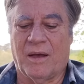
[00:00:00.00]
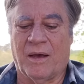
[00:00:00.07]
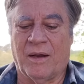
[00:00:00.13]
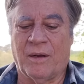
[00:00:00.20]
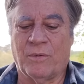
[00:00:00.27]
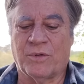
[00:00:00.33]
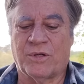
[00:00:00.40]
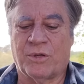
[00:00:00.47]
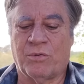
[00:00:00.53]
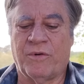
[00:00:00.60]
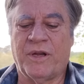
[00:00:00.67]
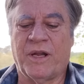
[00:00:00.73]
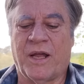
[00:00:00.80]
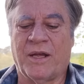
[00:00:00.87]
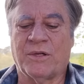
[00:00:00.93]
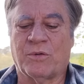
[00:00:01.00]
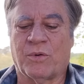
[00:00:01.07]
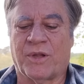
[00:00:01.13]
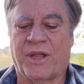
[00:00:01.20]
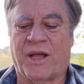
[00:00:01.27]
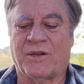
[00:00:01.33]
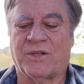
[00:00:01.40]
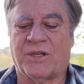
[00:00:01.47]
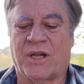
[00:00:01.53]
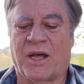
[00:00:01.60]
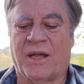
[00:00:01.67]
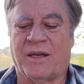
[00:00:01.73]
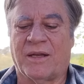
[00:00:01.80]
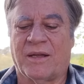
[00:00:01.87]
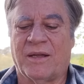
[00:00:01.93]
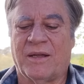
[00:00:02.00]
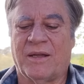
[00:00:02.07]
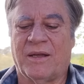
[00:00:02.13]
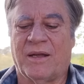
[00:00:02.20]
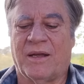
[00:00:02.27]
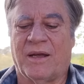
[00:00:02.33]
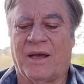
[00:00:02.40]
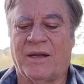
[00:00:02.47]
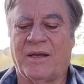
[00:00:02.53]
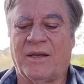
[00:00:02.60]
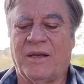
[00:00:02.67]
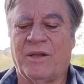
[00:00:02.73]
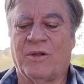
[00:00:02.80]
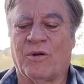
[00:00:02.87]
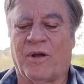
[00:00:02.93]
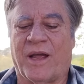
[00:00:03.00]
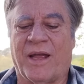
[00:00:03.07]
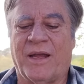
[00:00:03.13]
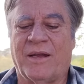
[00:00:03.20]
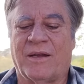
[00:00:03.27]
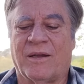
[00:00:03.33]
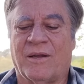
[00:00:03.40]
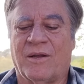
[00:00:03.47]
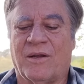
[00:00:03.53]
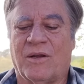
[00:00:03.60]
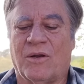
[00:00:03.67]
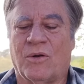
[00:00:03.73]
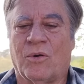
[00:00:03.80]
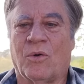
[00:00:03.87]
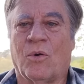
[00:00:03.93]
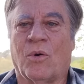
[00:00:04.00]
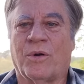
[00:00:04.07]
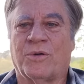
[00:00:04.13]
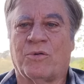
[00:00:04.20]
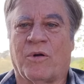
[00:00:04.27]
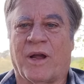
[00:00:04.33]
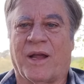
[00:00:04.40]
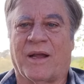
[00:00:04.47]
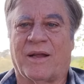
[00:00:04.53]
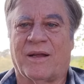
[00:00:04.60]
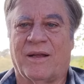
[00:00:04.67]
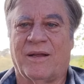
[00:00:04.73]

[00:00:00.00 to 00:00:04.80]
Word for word: "And he was 3 days without sight, and he neither ate nor drank."